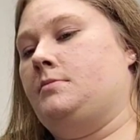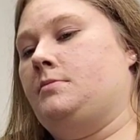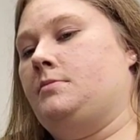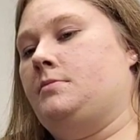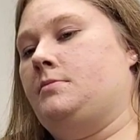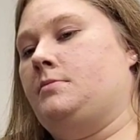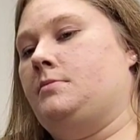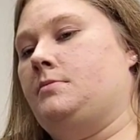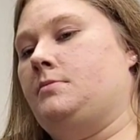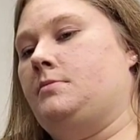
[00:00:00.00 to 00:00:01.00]

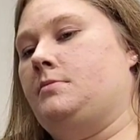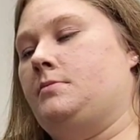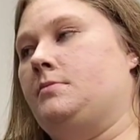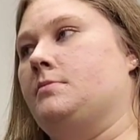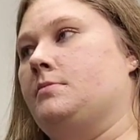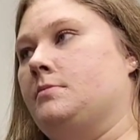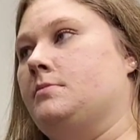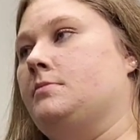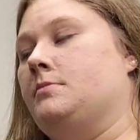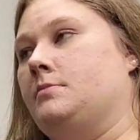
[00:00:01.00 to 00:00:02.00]

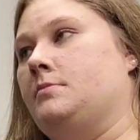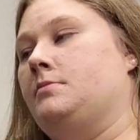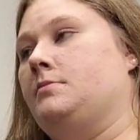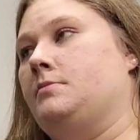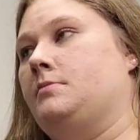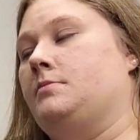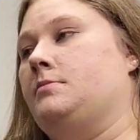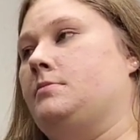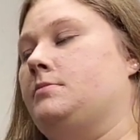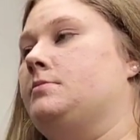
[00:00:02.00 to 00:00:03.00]

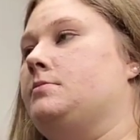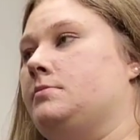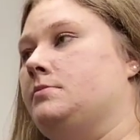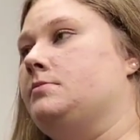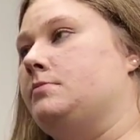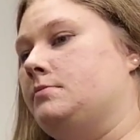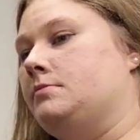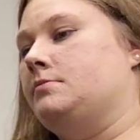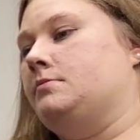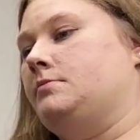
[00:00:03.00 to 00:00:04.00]

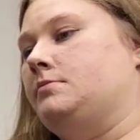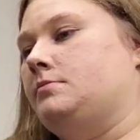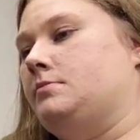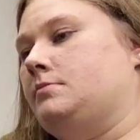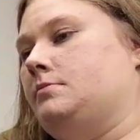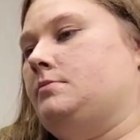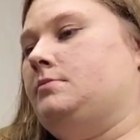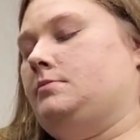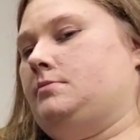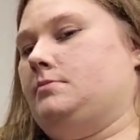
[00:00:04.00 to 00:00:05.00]

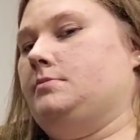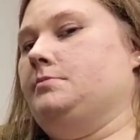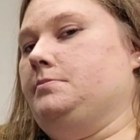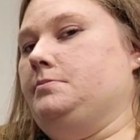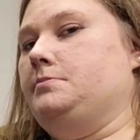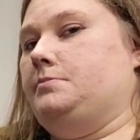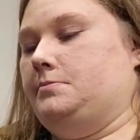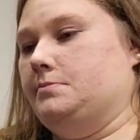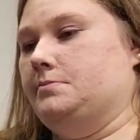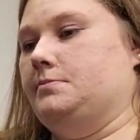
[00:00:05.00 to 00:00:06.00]

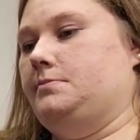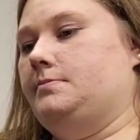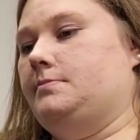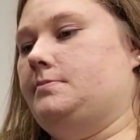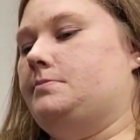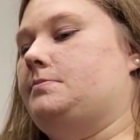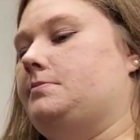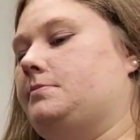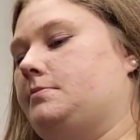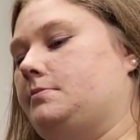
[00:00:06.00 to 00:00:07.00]

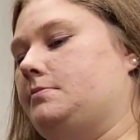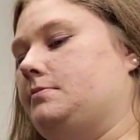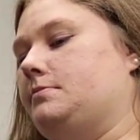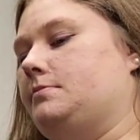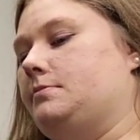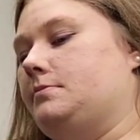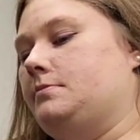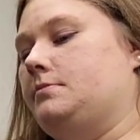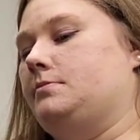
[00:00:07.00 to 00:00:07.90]
The person shown says nothing.